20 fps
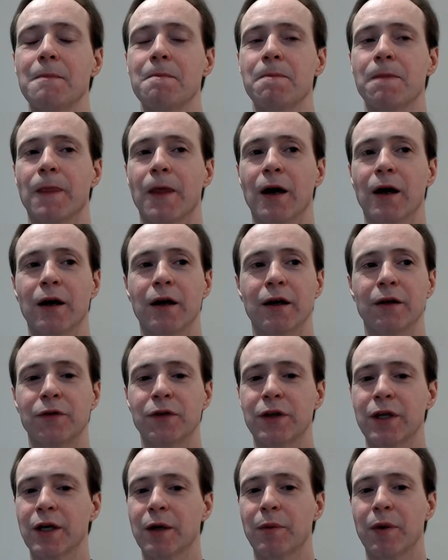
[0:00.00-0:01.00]
If
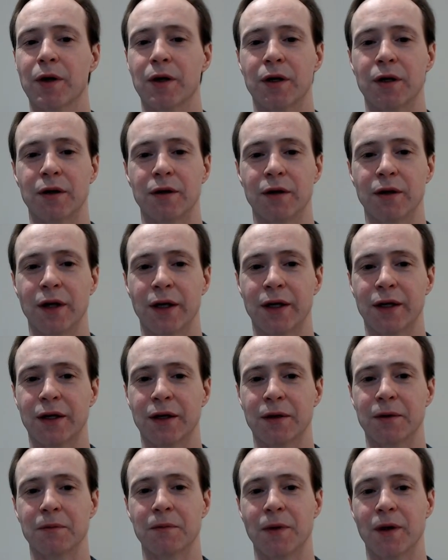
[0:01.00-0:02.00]
you think about it,
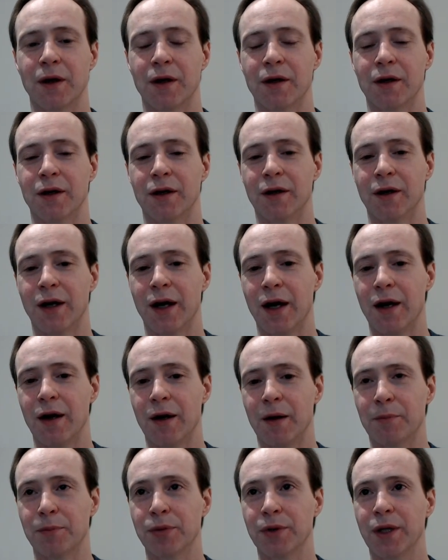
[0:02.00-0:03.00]
like
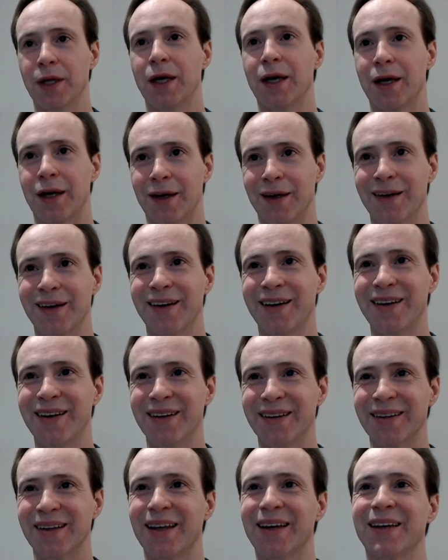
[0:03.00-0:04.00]
a plague
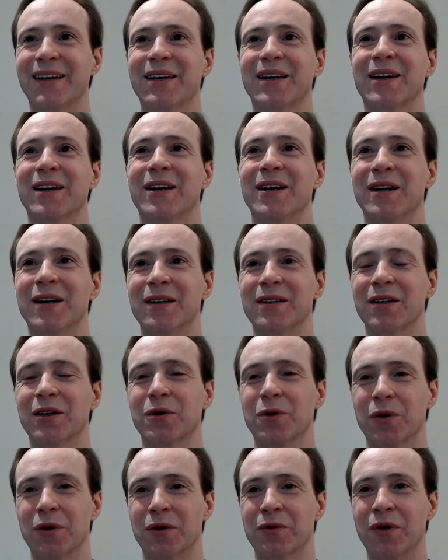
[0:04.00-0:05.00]
like the
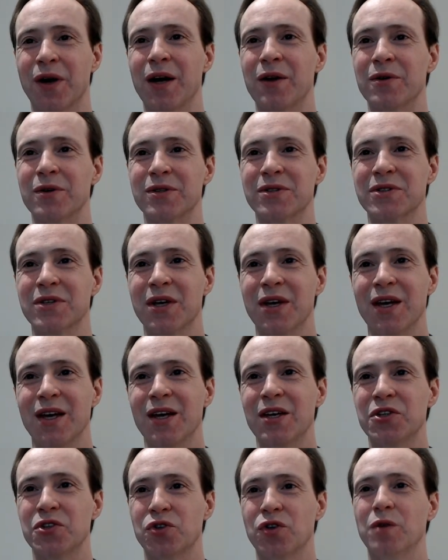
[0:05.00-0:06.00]
coronavirus
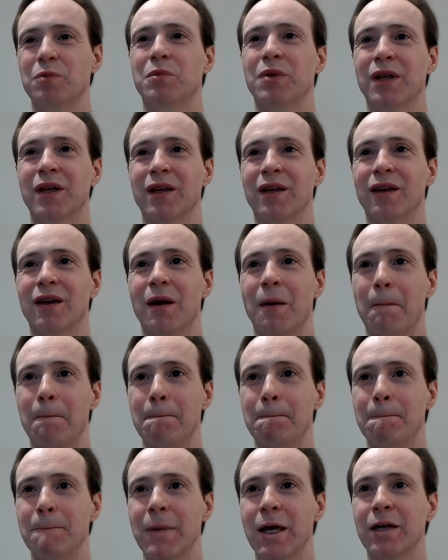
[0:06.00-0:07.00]
should be
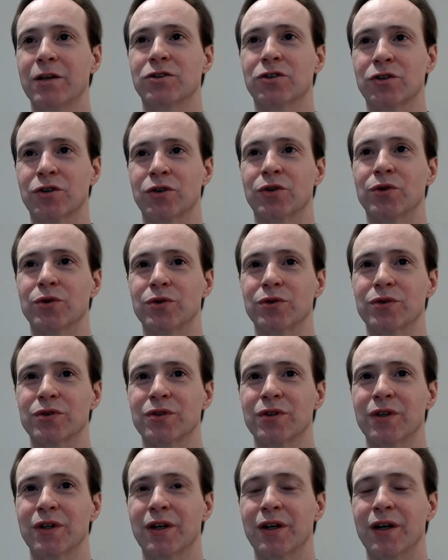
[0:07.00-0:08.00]
major news.
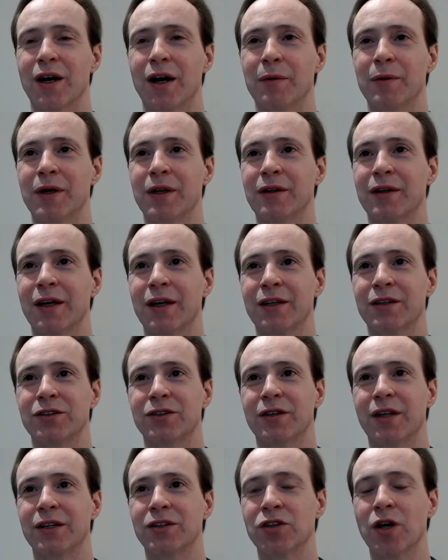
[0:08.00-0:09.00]
I mean,
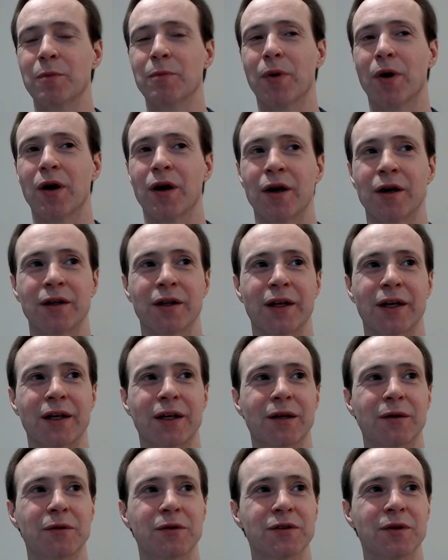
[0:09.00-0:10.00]
they jump on like
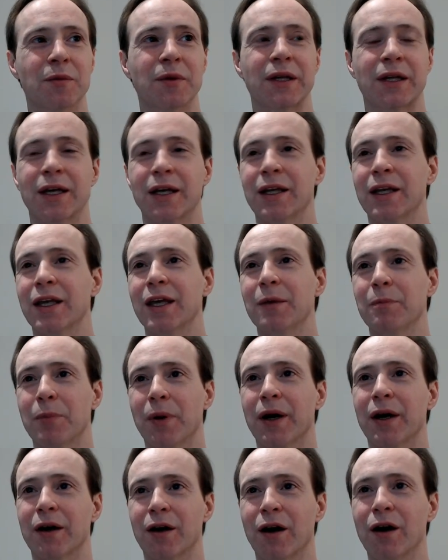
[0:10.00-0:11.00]
somebody getting hit
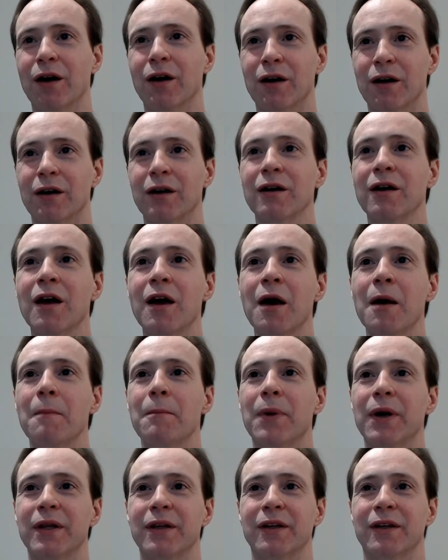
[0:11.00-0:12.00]
by a car,
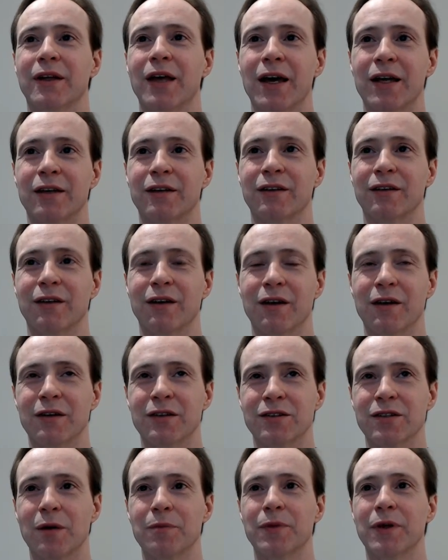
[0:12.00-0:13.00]
but yet
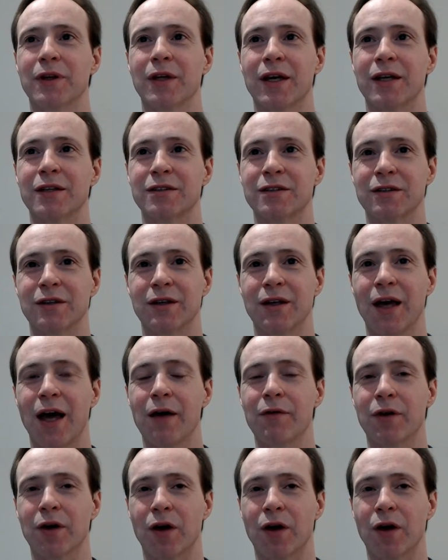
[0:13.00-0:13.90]
something that's having a